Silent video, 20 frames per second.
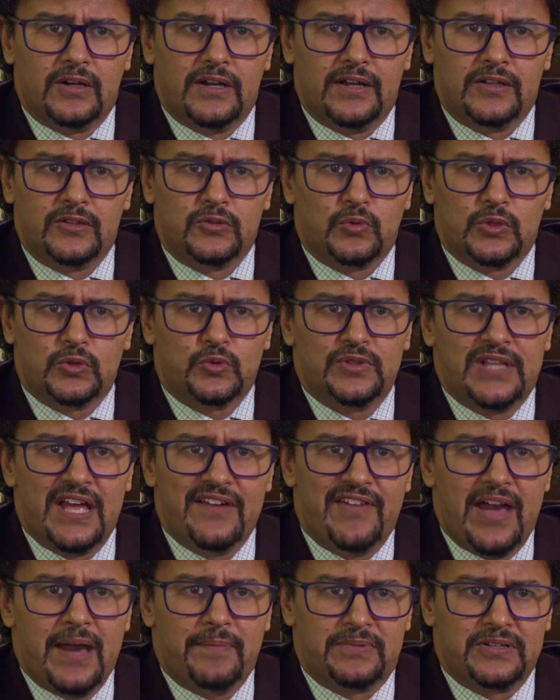And what would
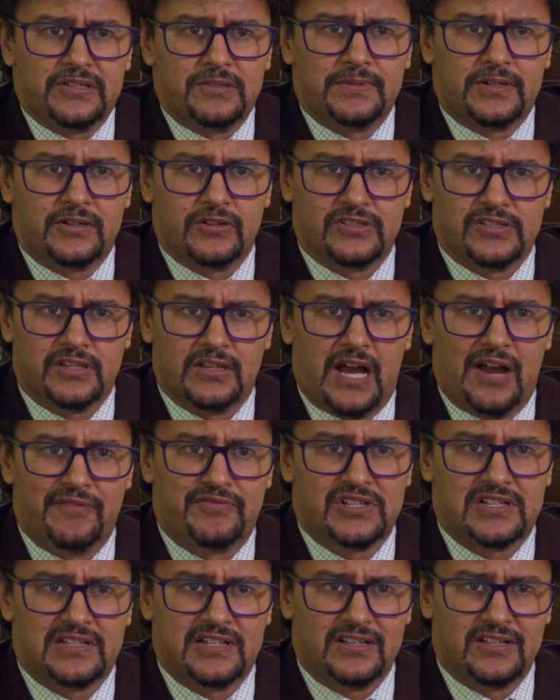have happened? Because
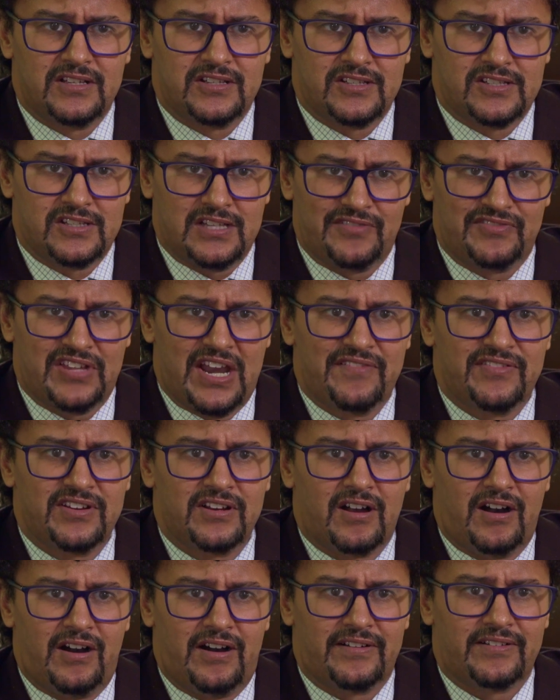obviously
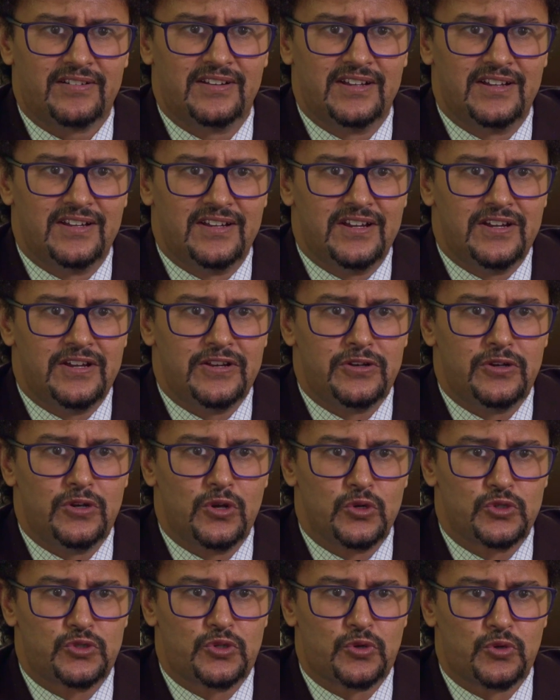self-driving car
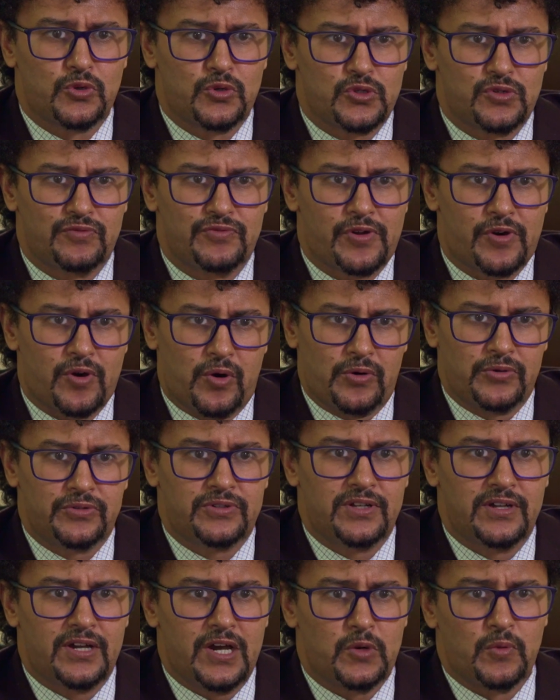knows the rules of the
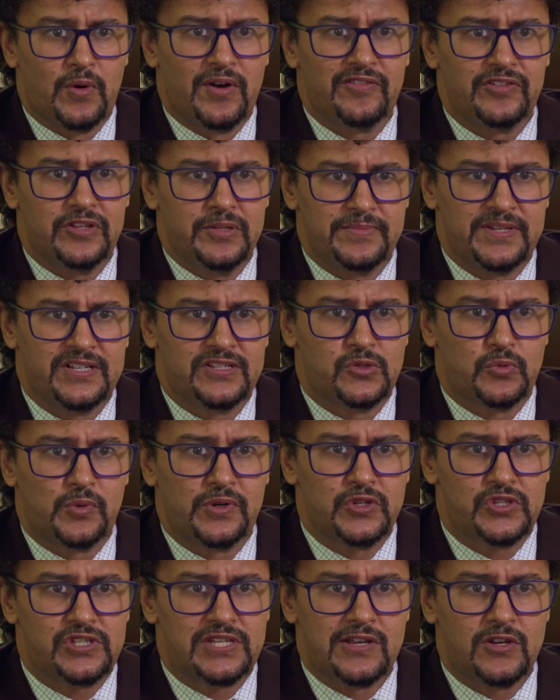road, and one of them is
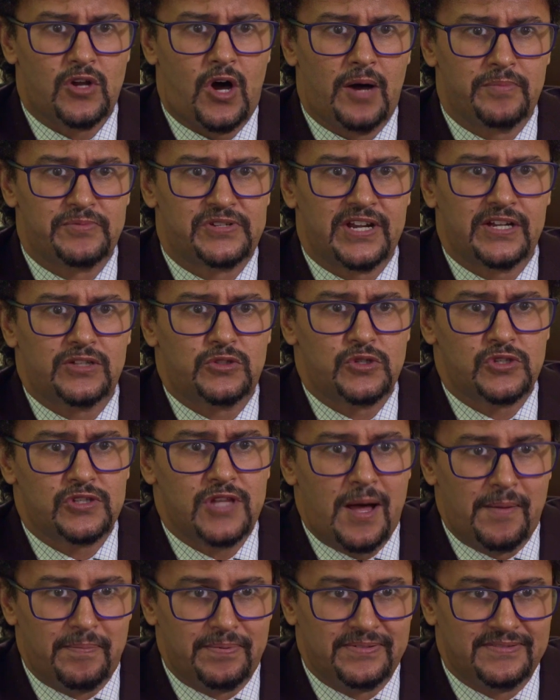when you see an object, you
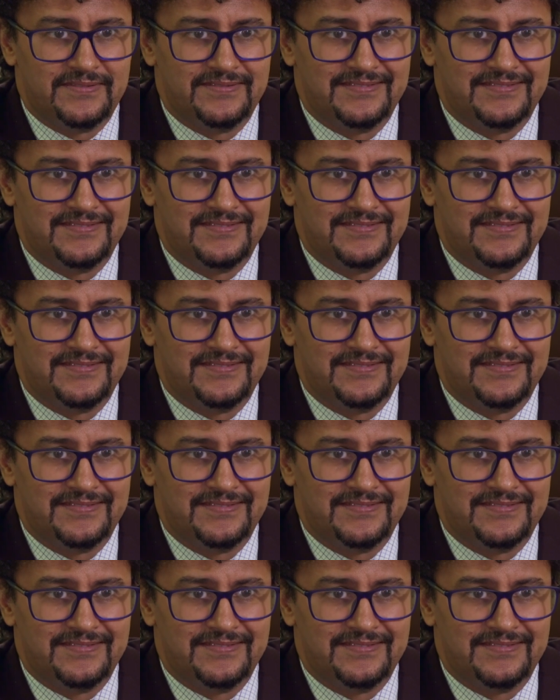stop